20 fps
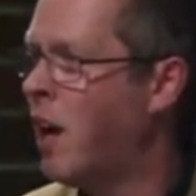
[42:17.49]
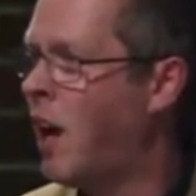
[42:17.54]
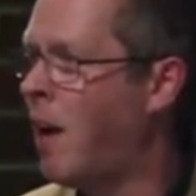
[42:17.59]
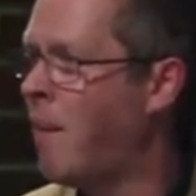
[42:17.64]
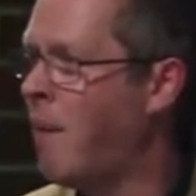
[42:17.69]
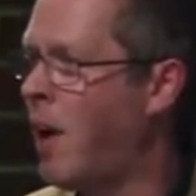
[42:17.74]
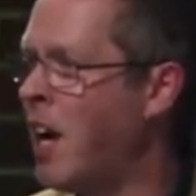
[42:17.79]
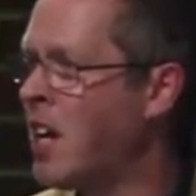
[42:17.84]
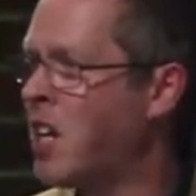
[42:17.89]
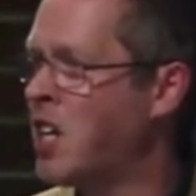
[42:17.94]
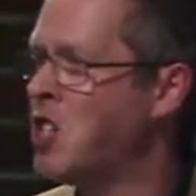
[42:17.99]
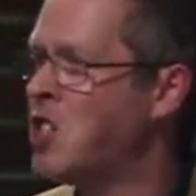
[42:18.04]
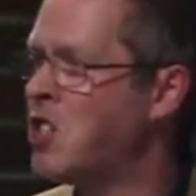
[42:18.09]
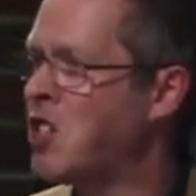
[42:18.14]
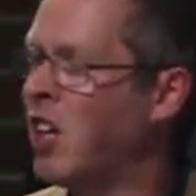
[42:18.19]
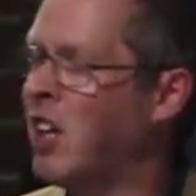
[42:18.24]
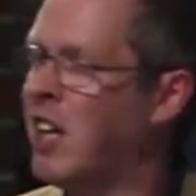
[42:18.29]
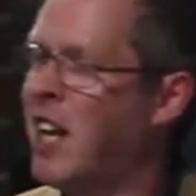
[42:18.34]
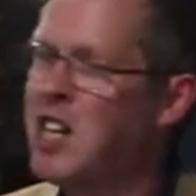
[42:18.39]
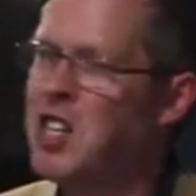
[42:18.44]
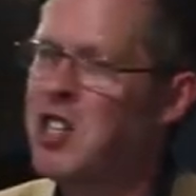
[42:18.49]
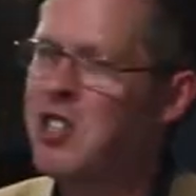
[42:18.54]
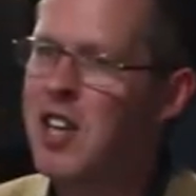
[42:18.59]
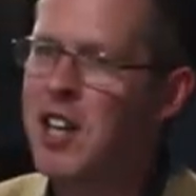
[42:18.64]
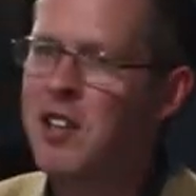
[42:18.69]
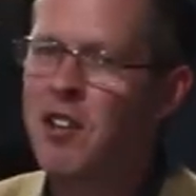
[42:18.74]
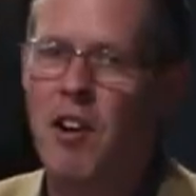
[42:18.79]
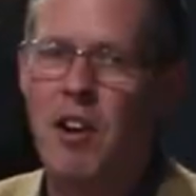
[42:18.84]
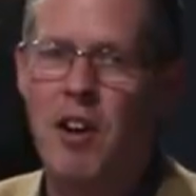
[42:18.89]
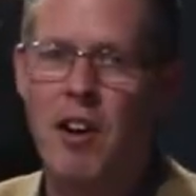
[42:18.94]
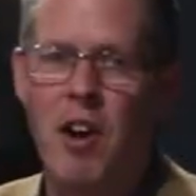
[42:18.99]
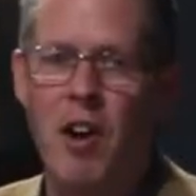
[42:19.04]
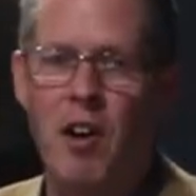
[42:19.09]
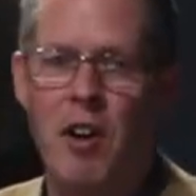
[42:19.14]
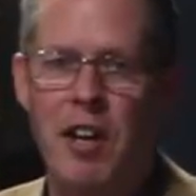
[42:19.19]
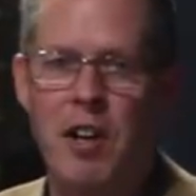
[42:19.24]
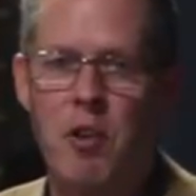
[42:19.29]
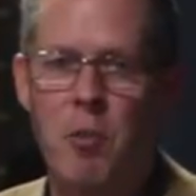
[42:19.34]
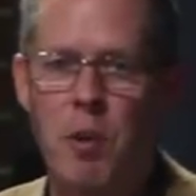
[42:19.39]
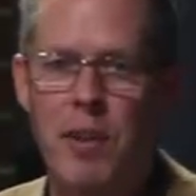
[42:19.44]
um, I can still legislate on it,
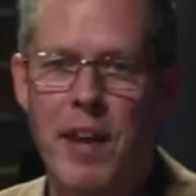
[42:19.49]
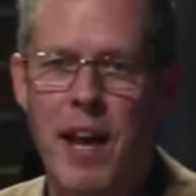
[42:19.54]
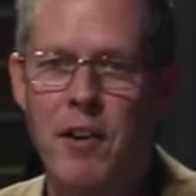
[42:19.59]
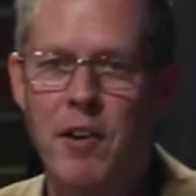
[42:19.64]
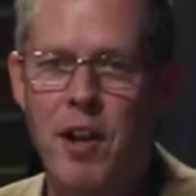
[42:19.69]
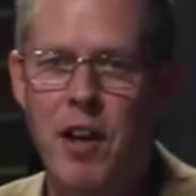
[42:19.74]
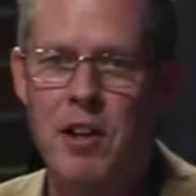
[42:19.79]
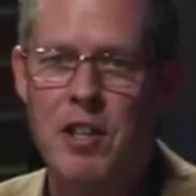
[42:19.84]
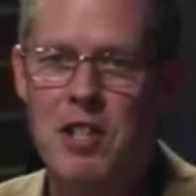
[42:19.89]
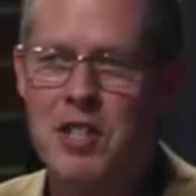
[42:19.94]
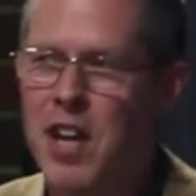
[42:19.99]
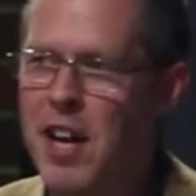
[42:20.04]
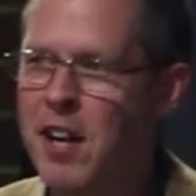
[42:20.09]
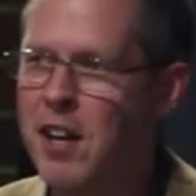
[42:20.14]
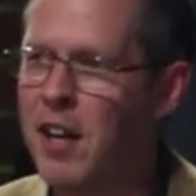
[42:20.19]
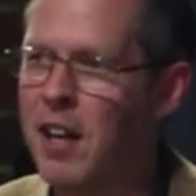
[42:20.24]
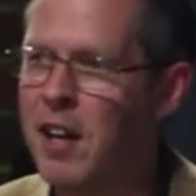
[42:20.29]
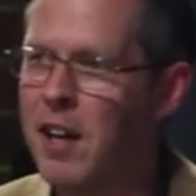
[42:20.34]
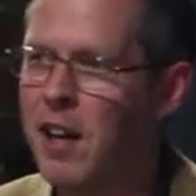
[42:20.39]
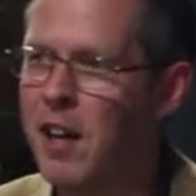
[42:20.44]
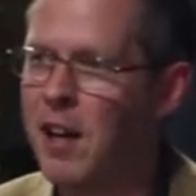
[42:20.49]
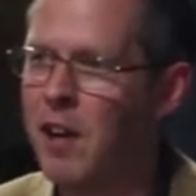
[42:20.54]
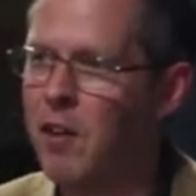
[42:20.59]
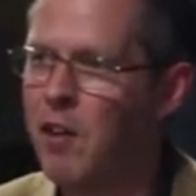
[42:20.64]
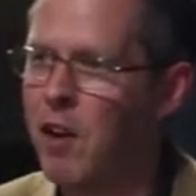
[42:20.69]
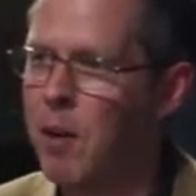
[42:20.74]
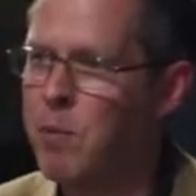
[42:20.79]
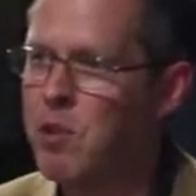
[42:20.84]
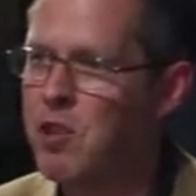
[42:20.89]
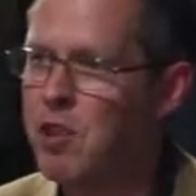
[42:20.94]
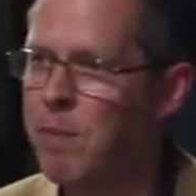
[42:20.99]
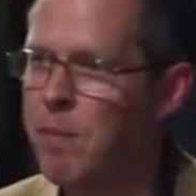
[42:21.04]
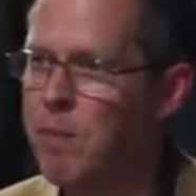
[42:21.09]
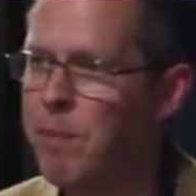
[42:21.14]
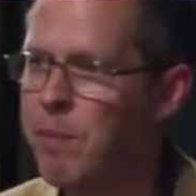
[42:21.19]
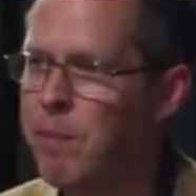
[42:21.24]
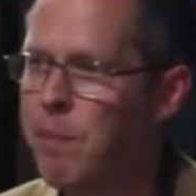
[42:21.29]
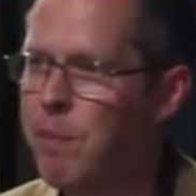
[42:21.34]
on it without understanding encryption.